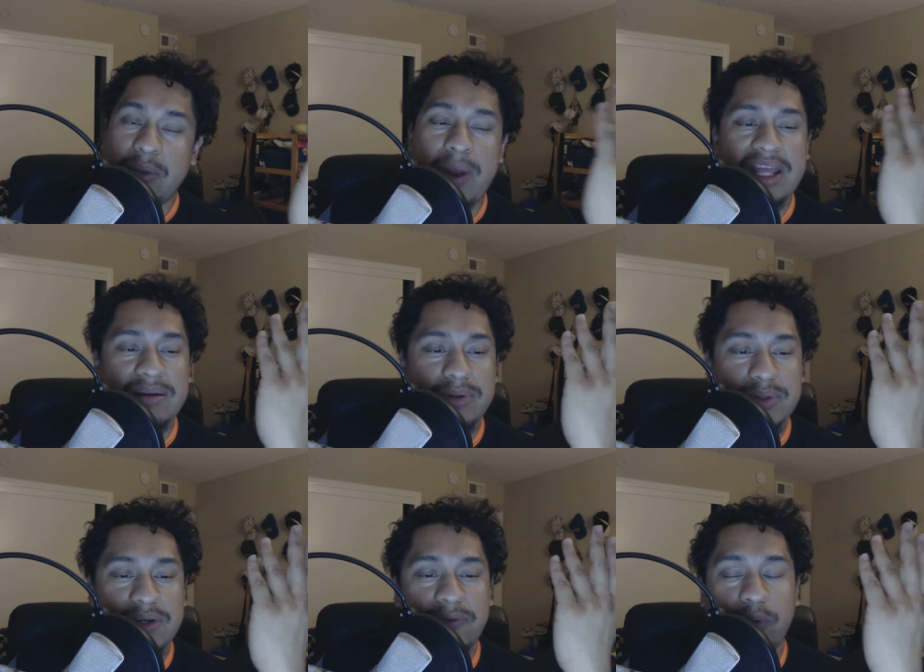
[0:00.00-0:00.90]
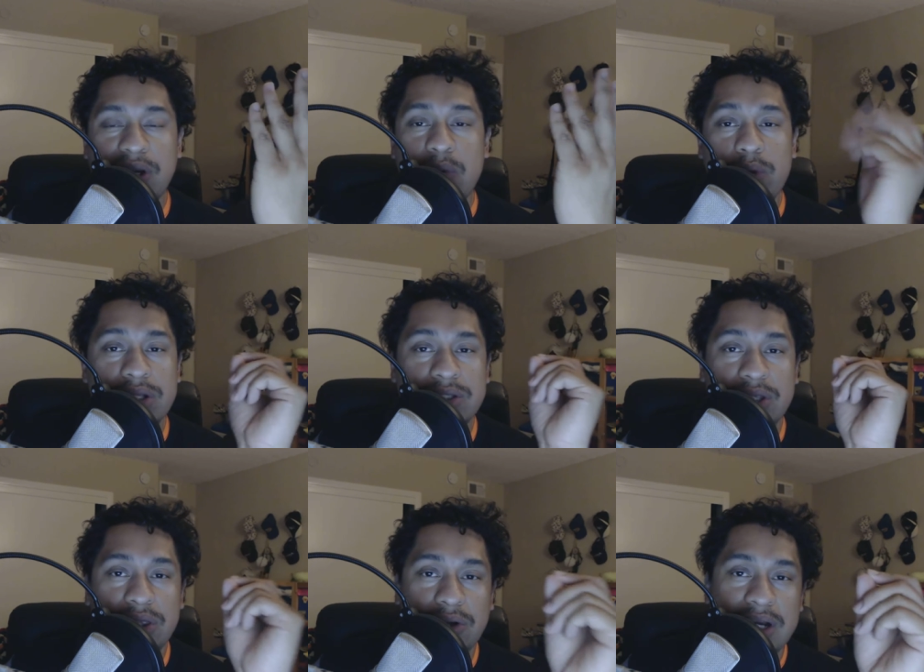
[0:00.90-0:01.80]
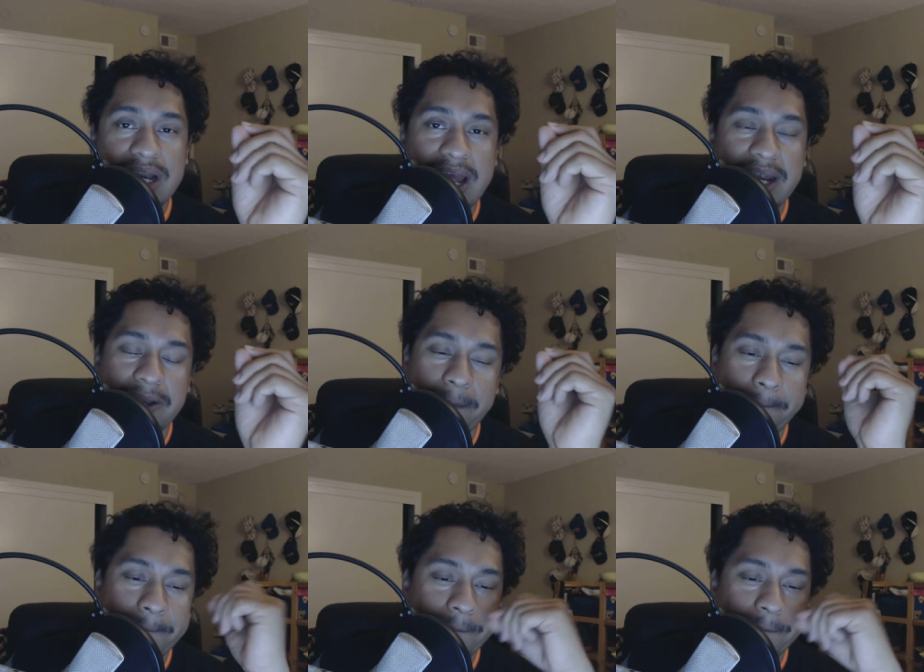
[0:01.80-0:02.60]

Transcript: They winded up losing forty-one to thirty-nine.